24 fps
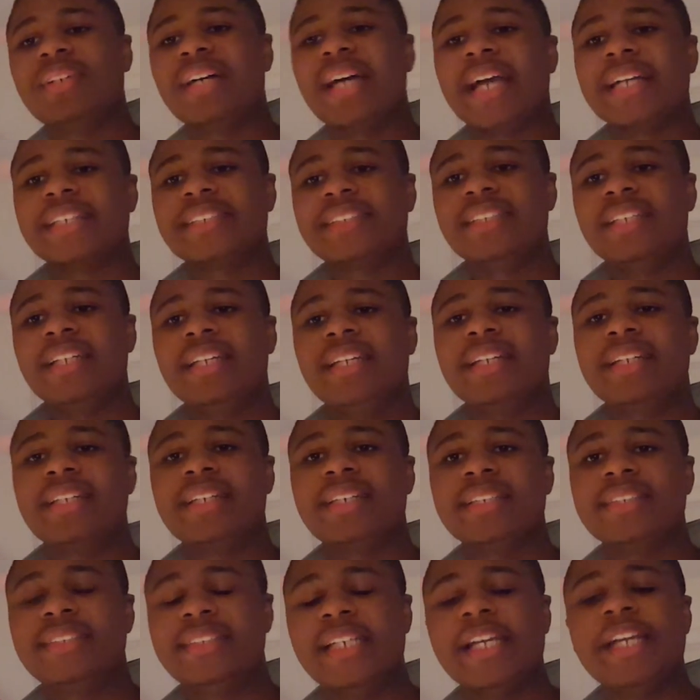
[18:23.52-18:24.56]
breeders will
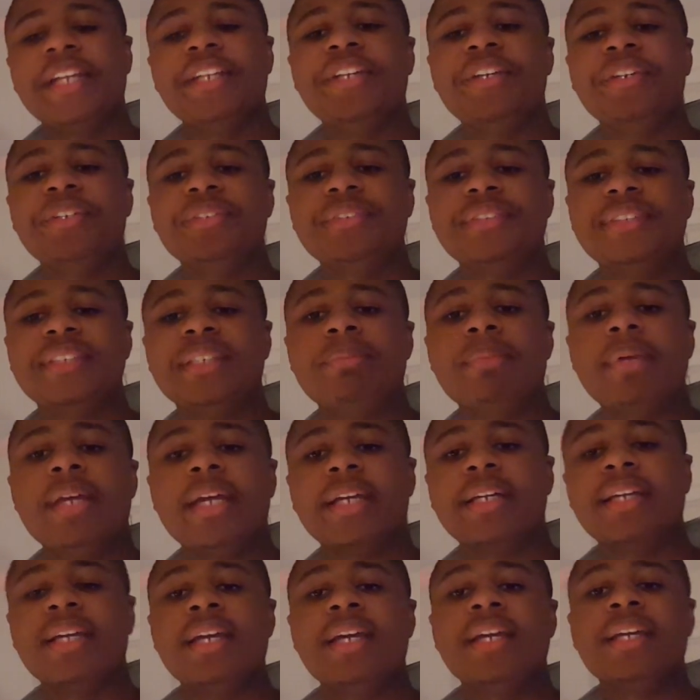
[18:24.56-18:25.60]
actually
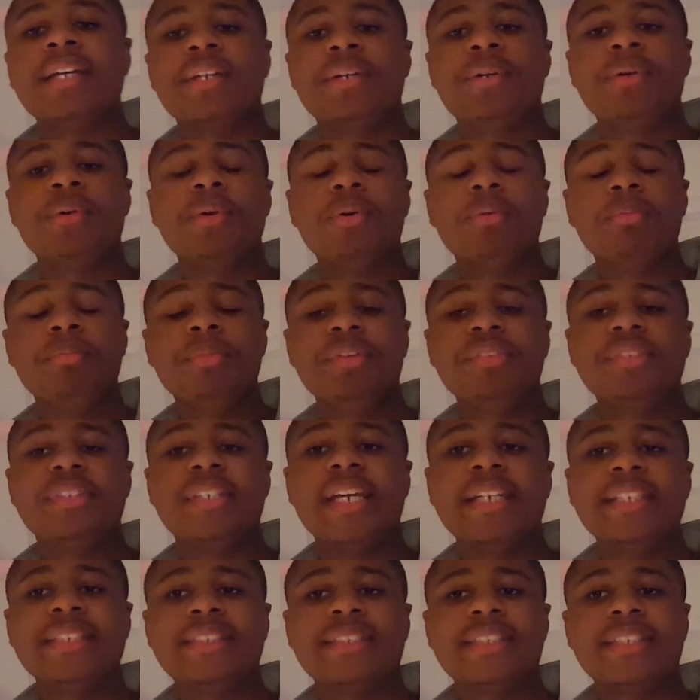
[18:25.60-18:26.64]
continue to make
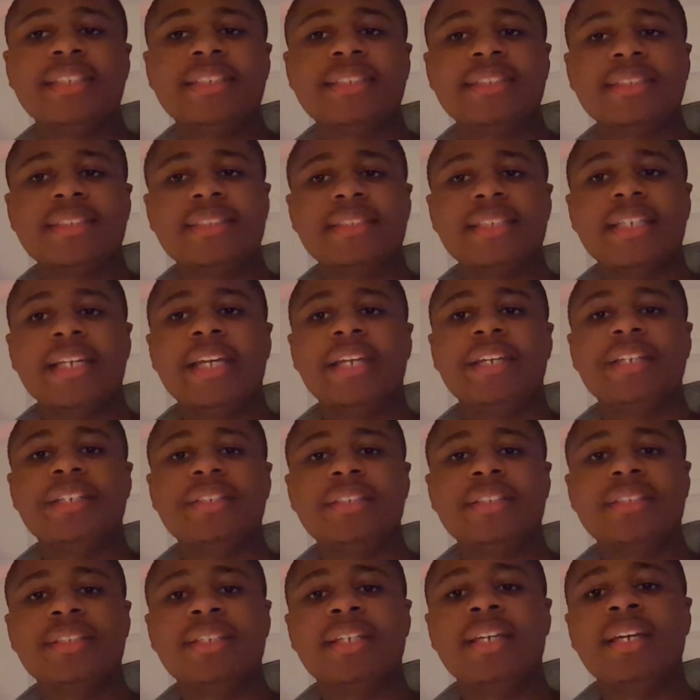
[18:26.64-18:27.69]
cool
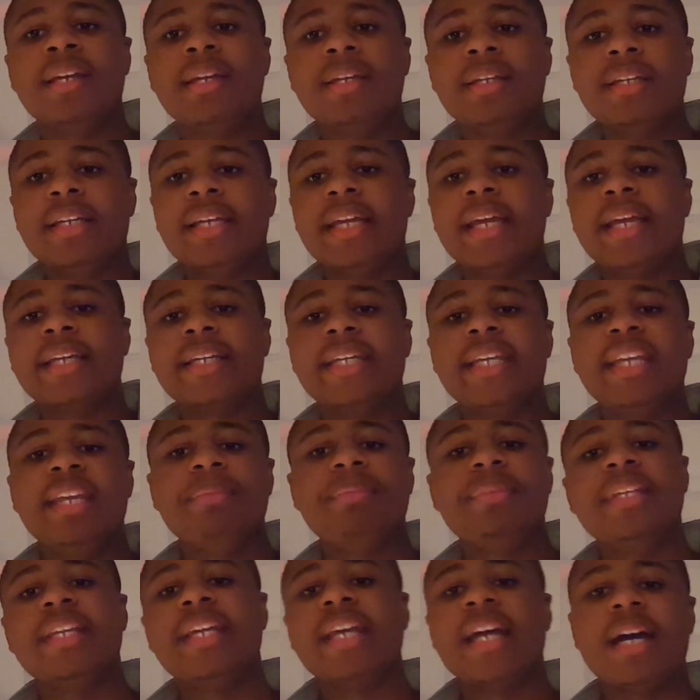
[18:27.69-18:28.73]
mutations and
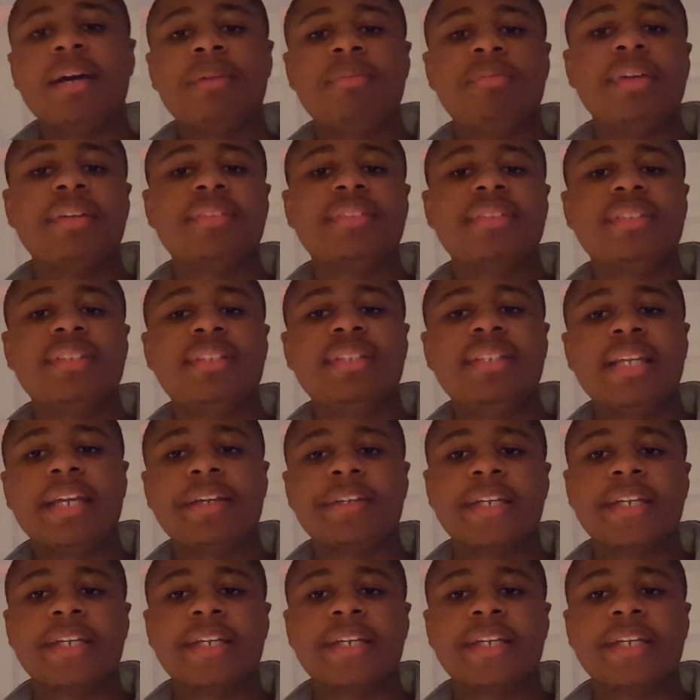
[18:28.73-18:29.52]
keep the